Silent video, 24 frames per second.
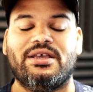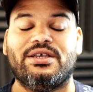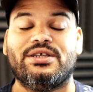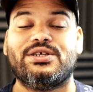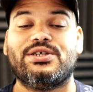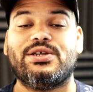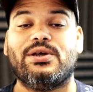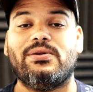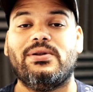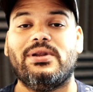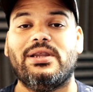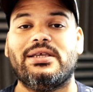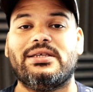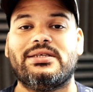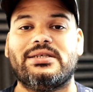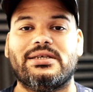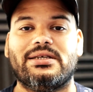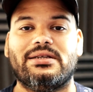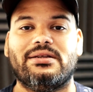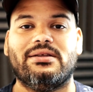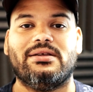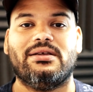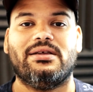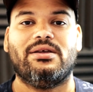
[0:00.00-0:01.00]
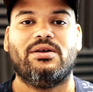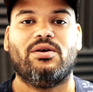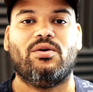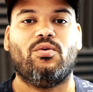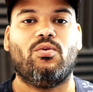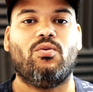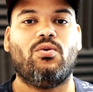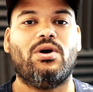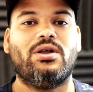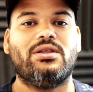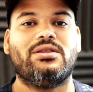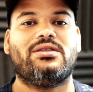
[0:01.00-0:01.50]
So listen,
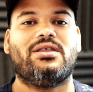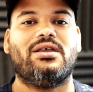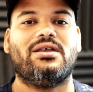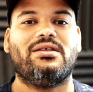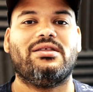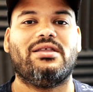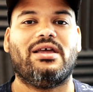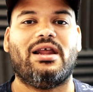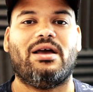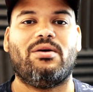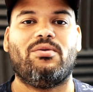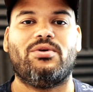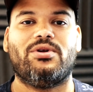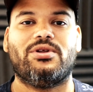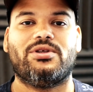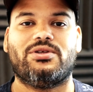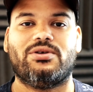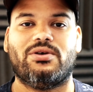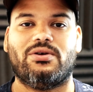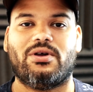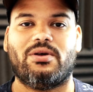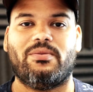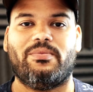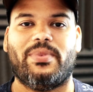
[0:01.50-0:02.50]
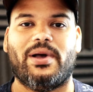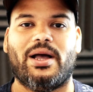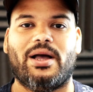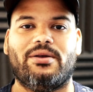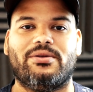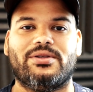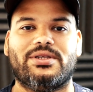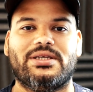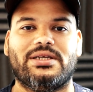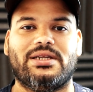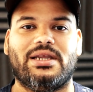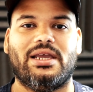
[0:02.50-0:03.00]
one thing that I want to talk
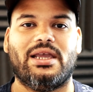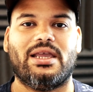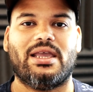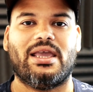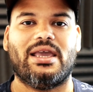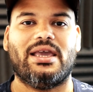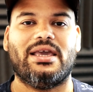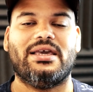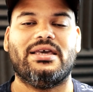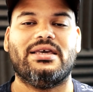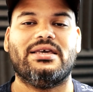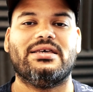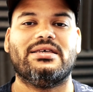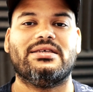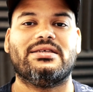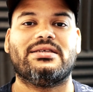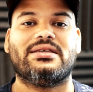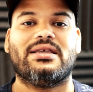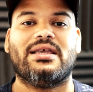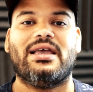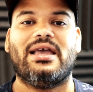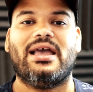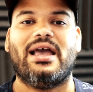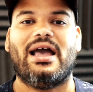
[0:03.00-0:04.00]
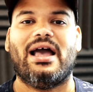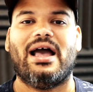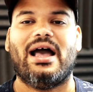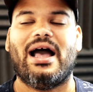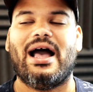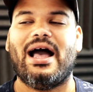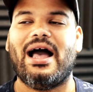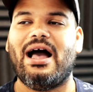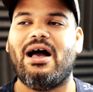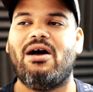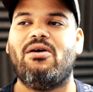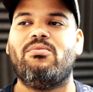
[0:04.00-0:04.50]
about today is
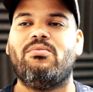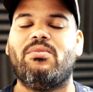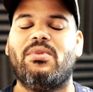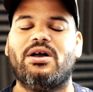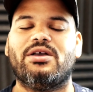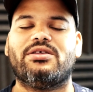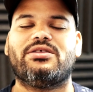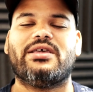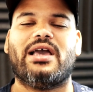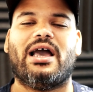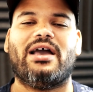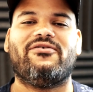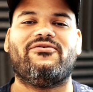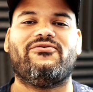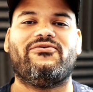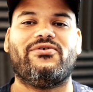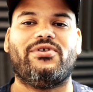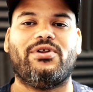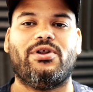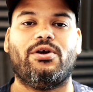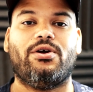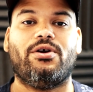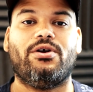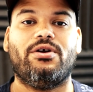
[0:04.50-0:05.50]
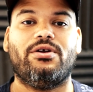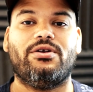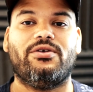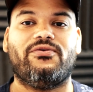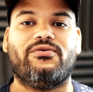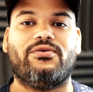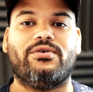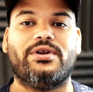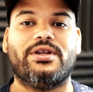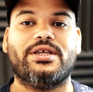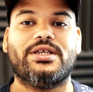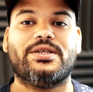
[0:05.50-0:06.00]
how much I've learned
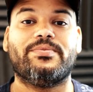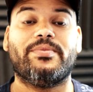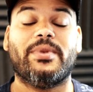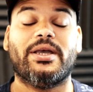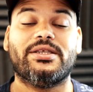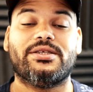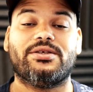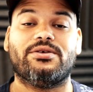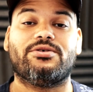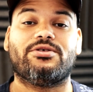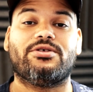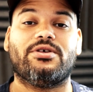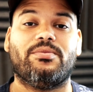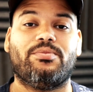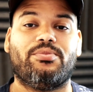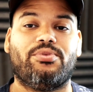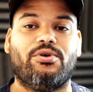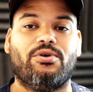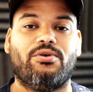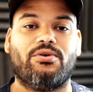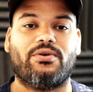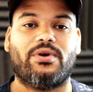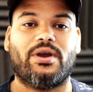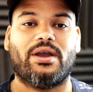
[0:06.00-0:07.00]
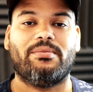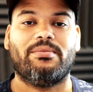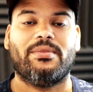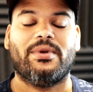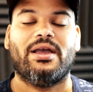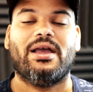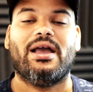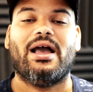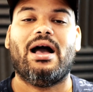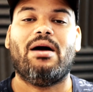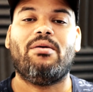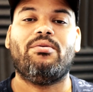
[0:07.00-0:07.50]
from this mentorship program.
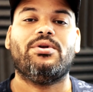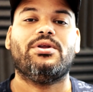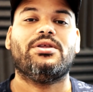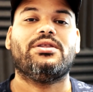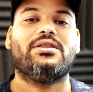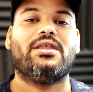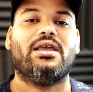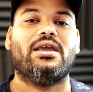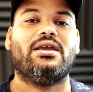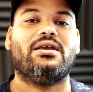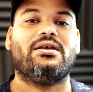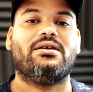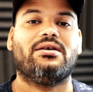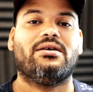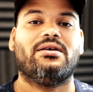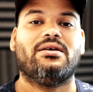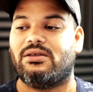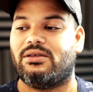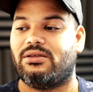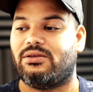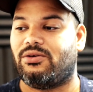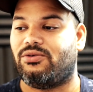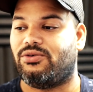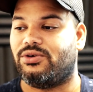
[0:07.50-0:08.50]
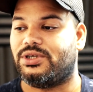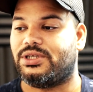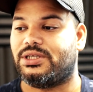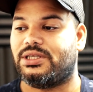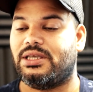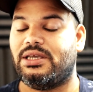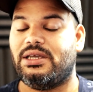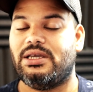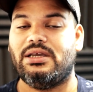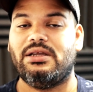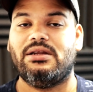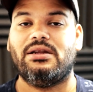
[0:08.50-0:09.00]
I want to thank
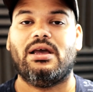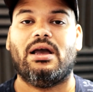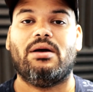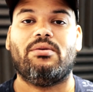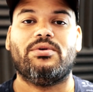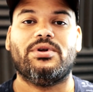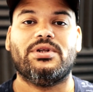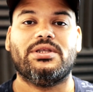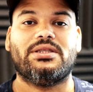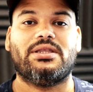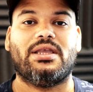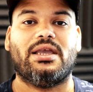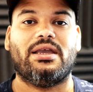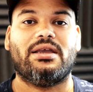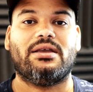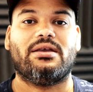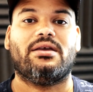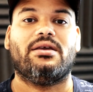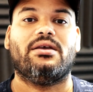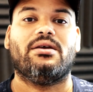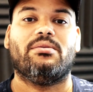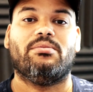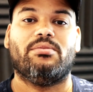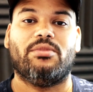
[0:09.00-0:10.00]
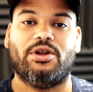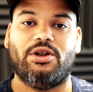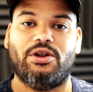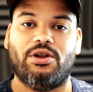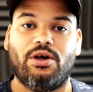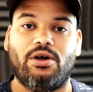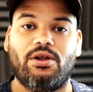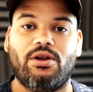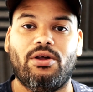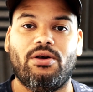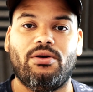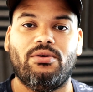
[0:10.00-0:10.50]
Christine, I want to thank
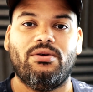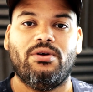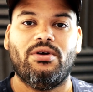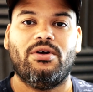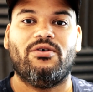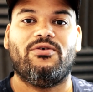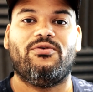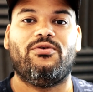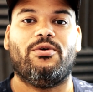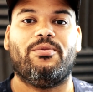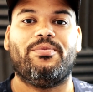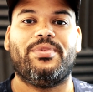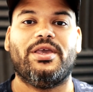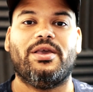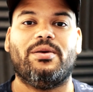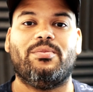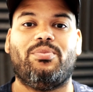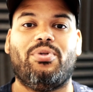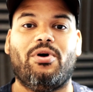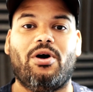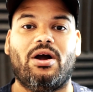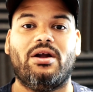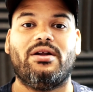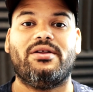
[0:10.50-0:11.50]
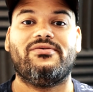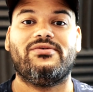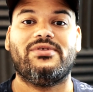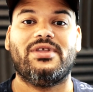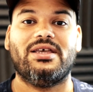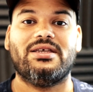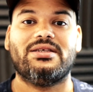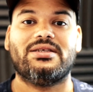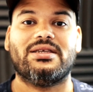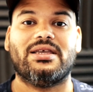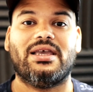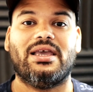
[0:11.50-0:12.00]
Manolo for being part of
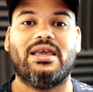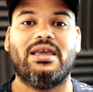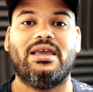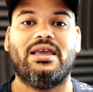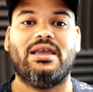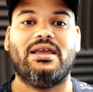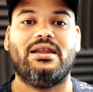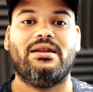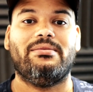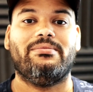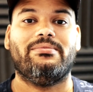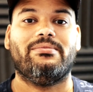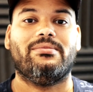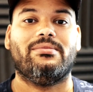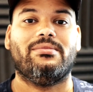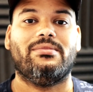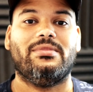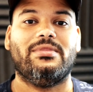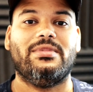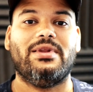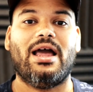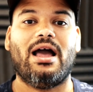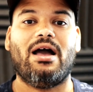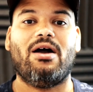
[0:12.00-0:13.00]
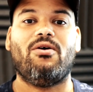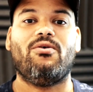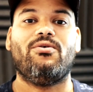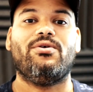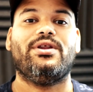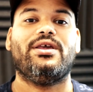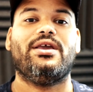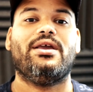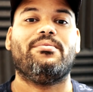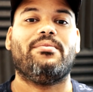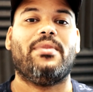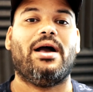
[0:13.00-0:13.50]
this, and not
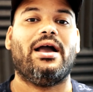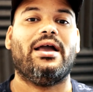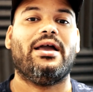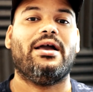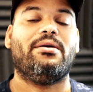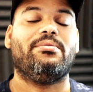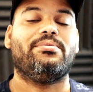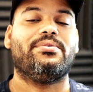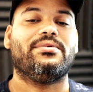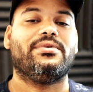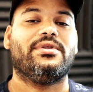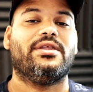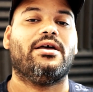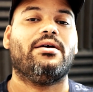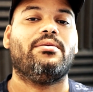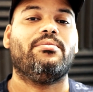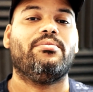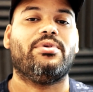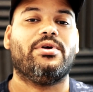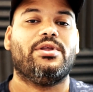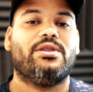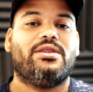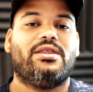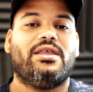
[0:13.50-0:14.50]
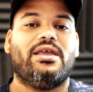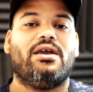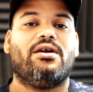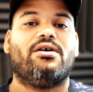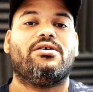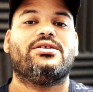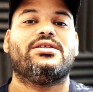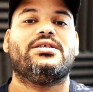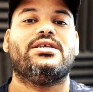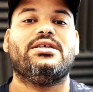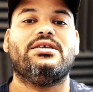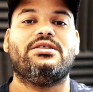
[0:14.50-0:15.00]
only am I helping them, but they
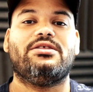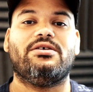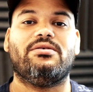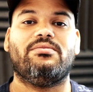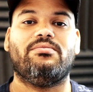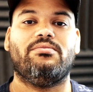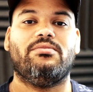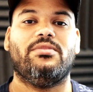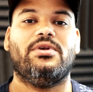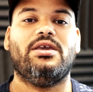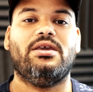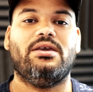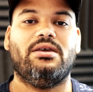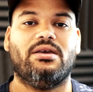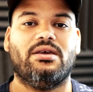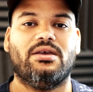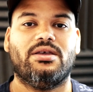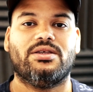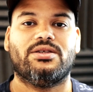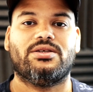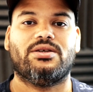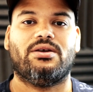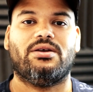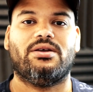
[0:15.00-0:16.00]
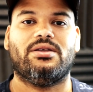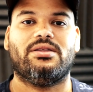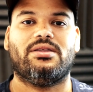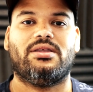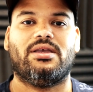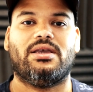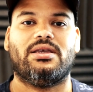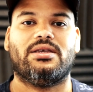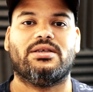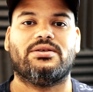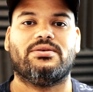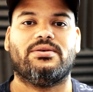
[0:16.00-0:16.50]
are teaching me certain
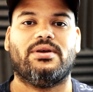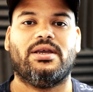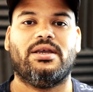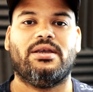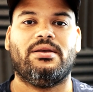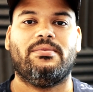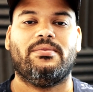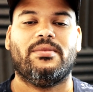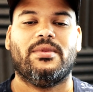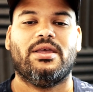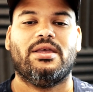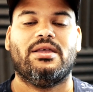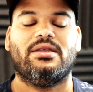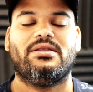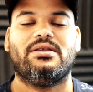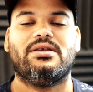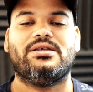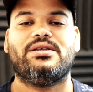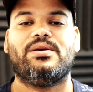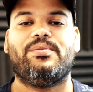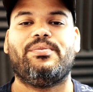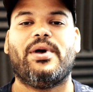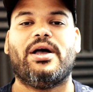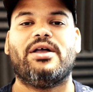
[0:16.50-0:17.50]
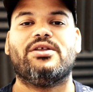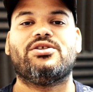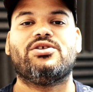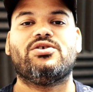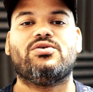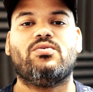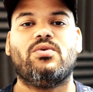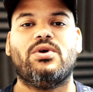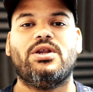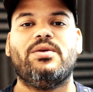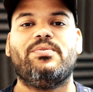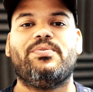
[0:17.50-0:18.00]
things, right? There's about
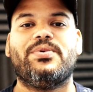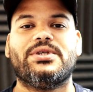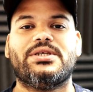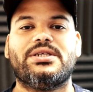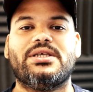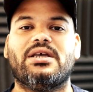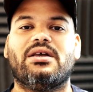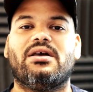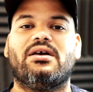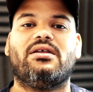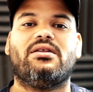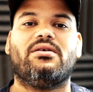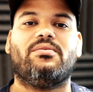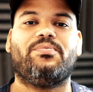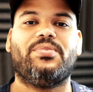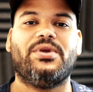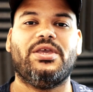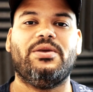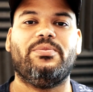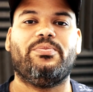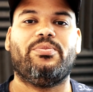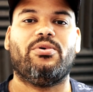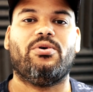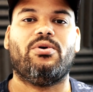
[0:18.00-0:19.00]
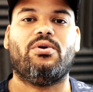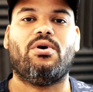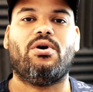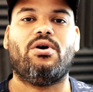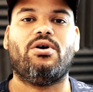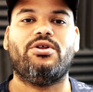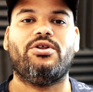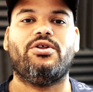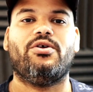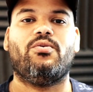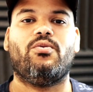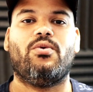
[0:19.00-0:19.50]
20% of the people
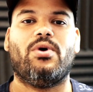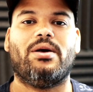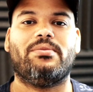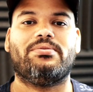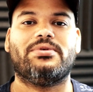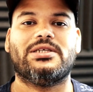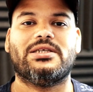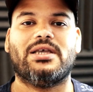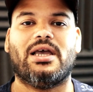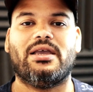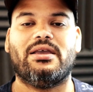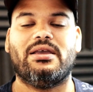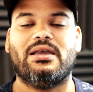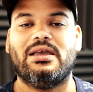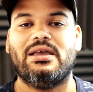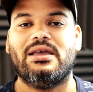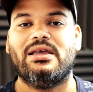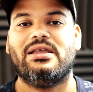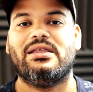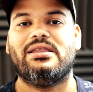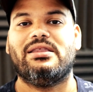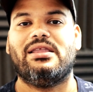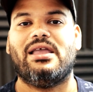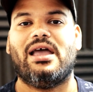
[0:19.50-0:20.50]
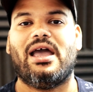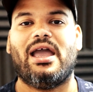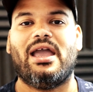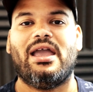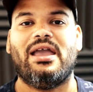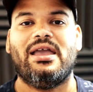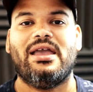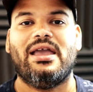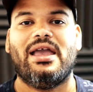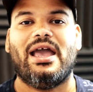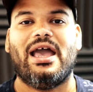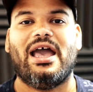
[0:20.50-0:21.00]
on the website
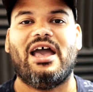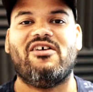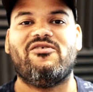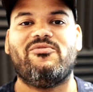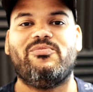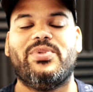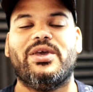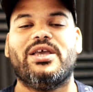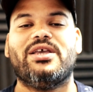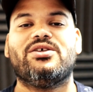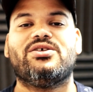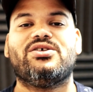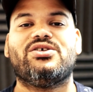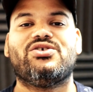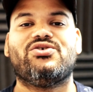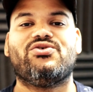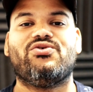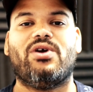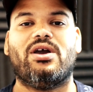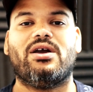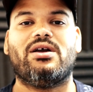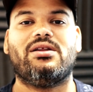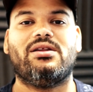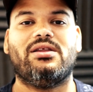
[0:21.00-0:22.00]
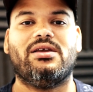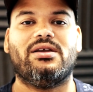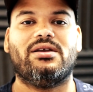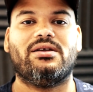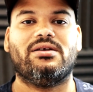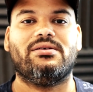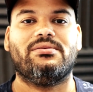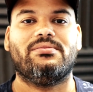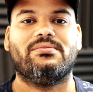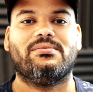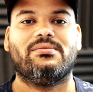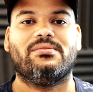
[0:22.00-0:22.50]
that have been
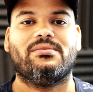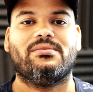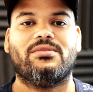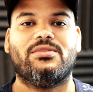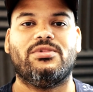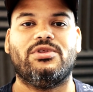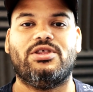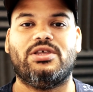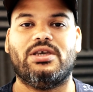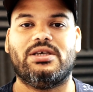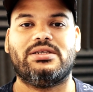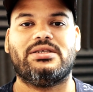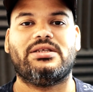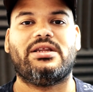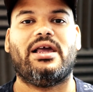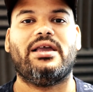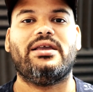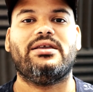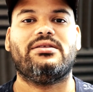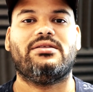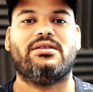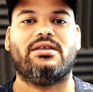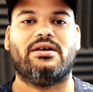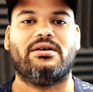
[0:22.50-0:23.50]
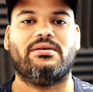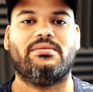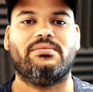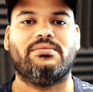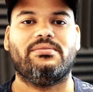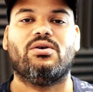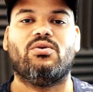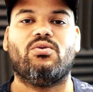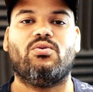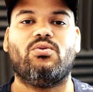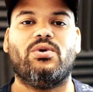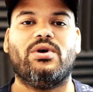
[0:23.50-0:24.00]
struggling just like them
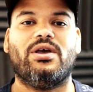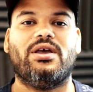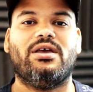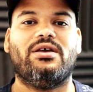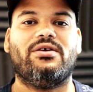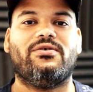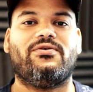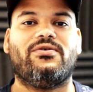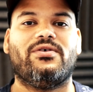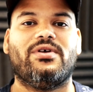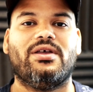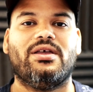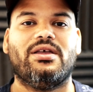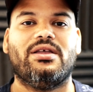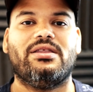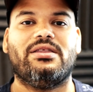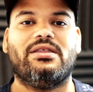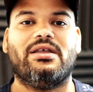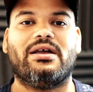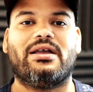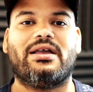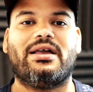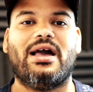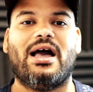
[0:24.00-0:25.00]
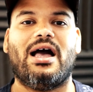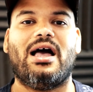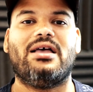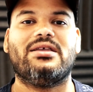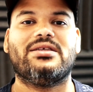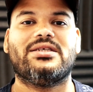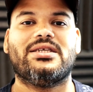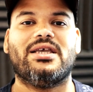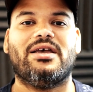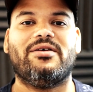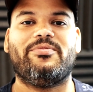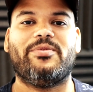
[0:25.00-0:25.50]
with the
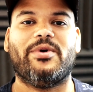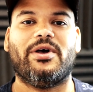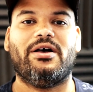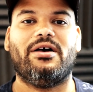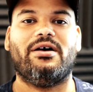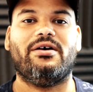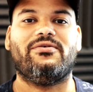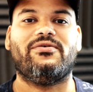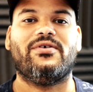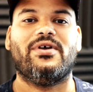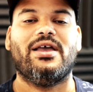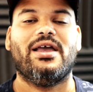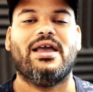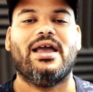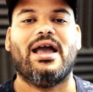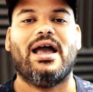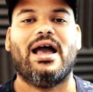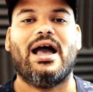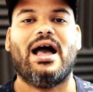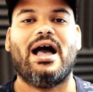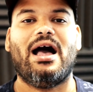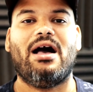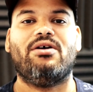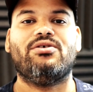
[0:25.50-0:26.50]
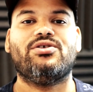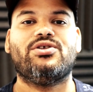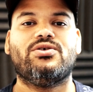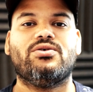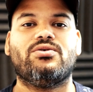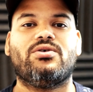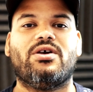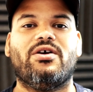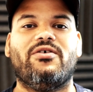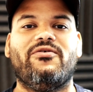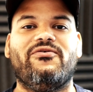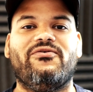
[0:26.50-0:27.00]
concept of how
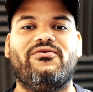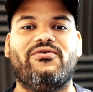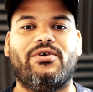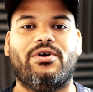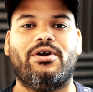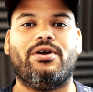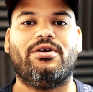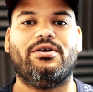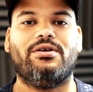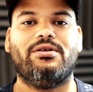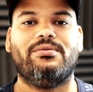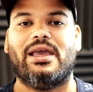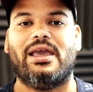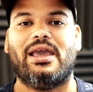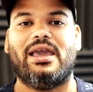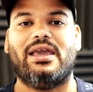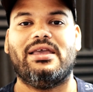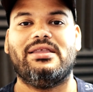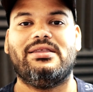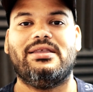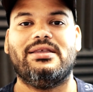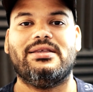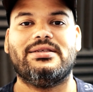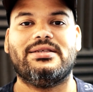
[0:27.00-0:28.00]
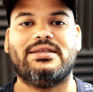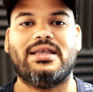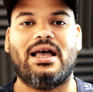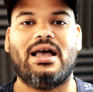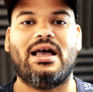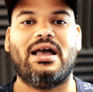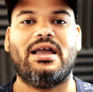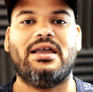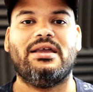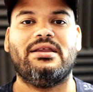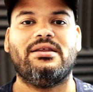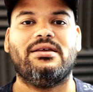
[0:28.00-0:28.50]
to convert a
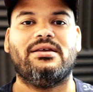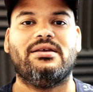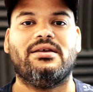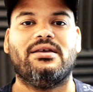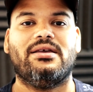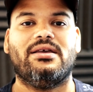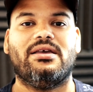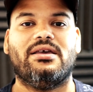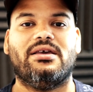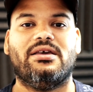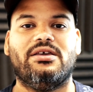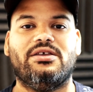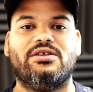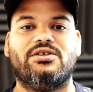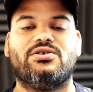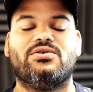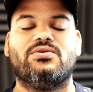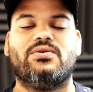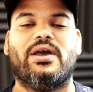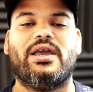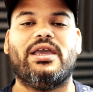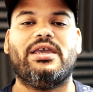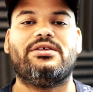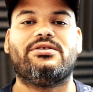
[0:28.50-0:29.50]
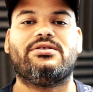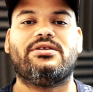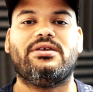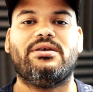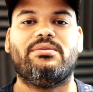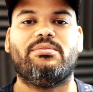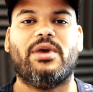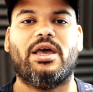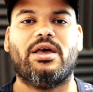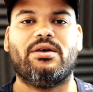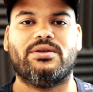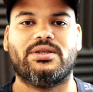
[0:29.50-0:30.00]
design into HTML
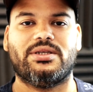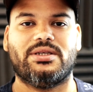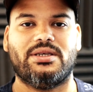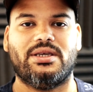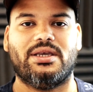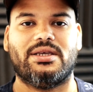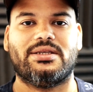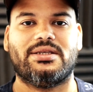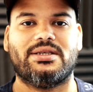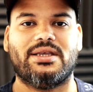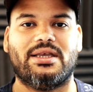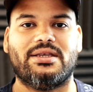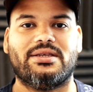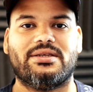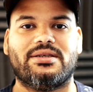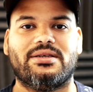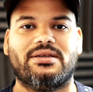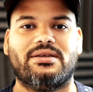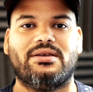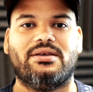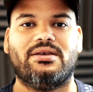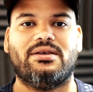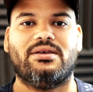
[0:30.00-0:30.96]
and CSS.